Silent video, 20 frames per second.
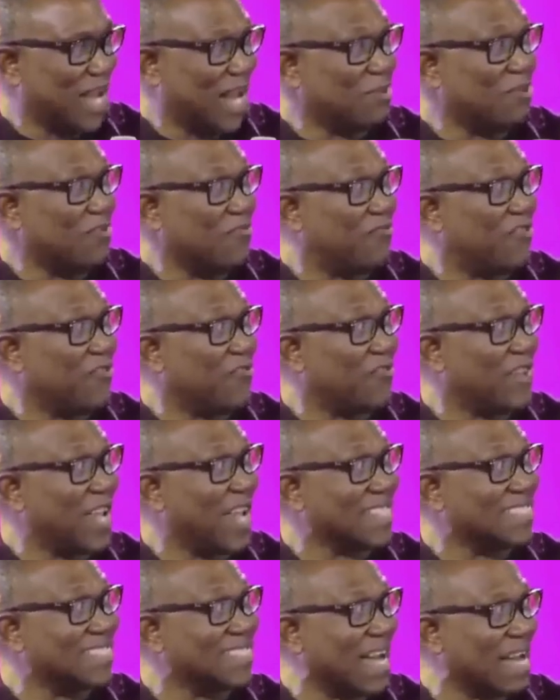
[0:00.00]
They're doing
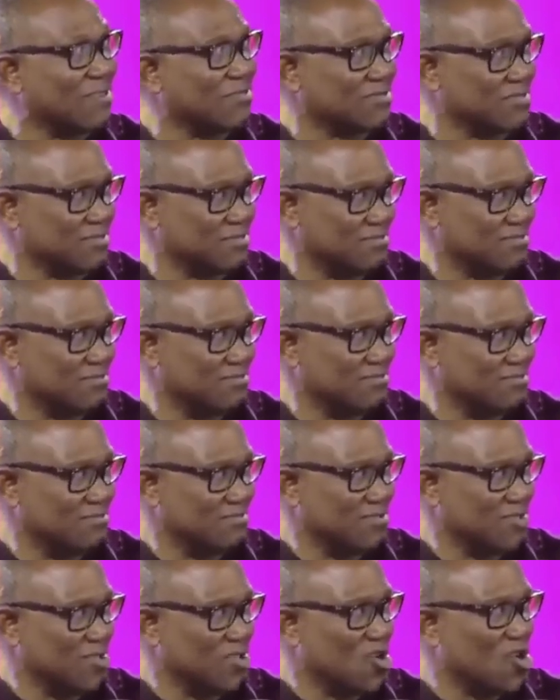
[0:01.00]
58,000.
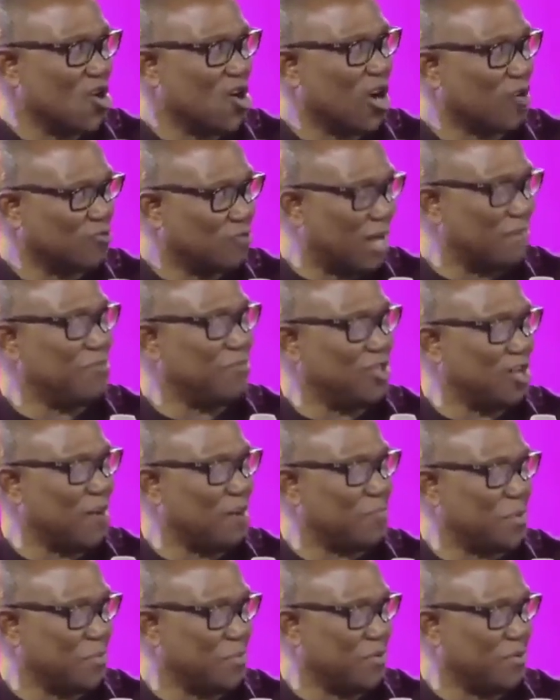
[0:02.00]
100
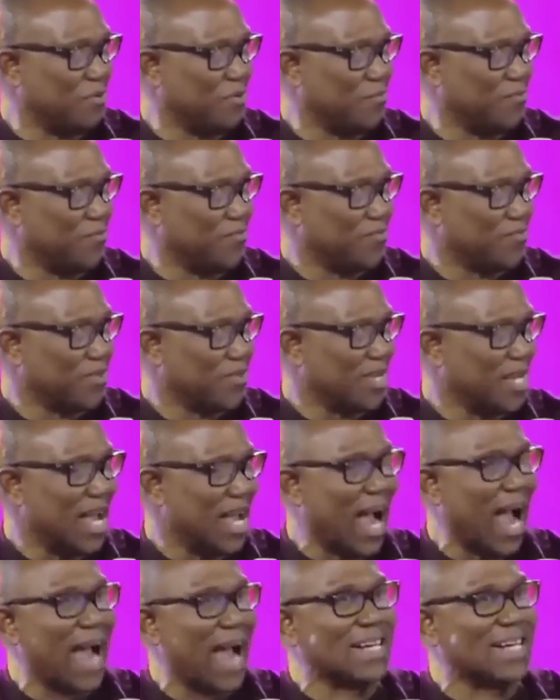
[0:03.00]
million people.
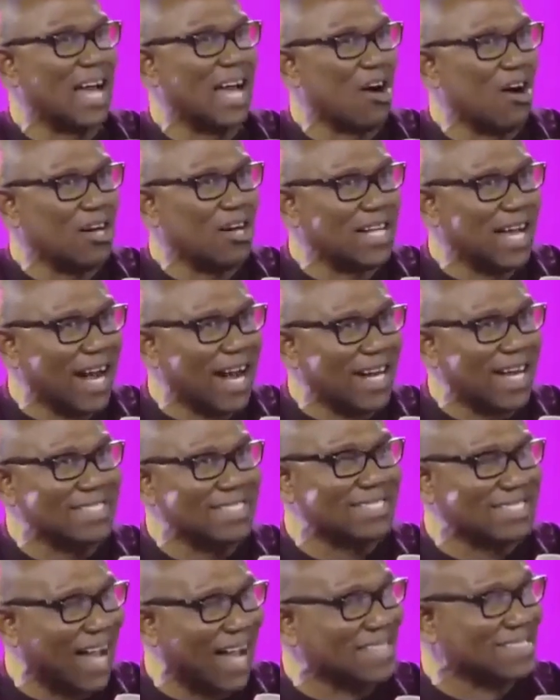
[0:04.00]
And they only
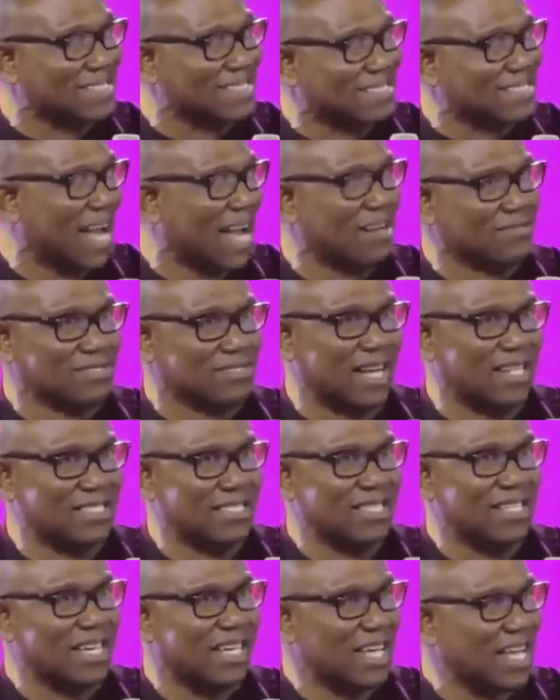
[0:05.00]
added
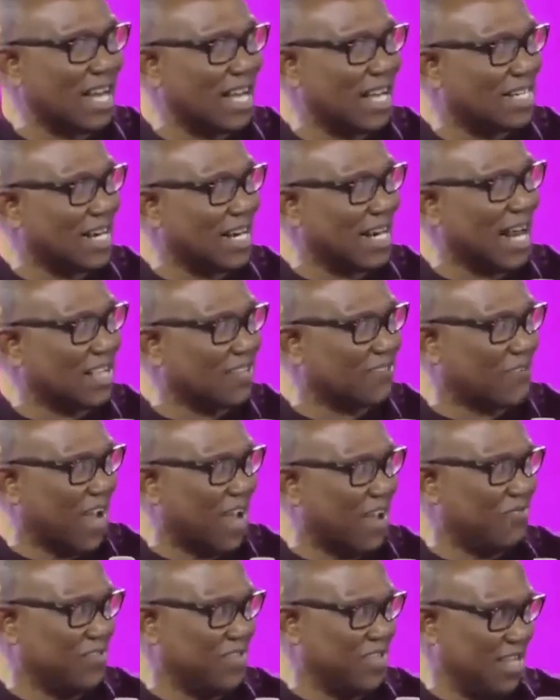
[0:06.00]
30,000 in the last
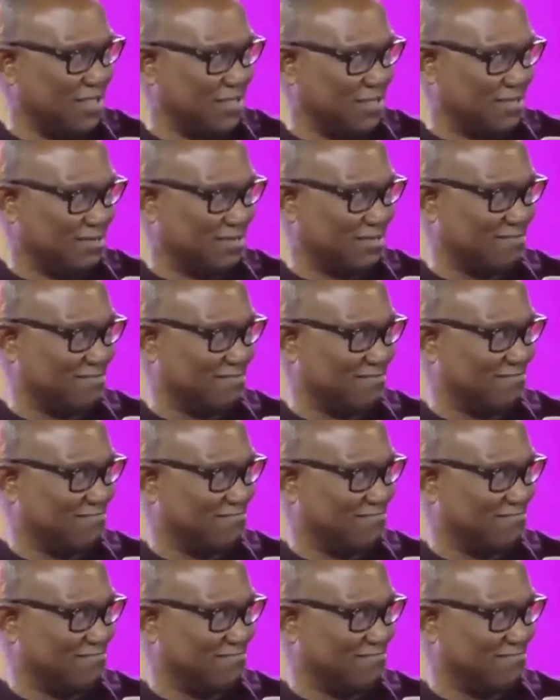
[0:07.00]
5 years.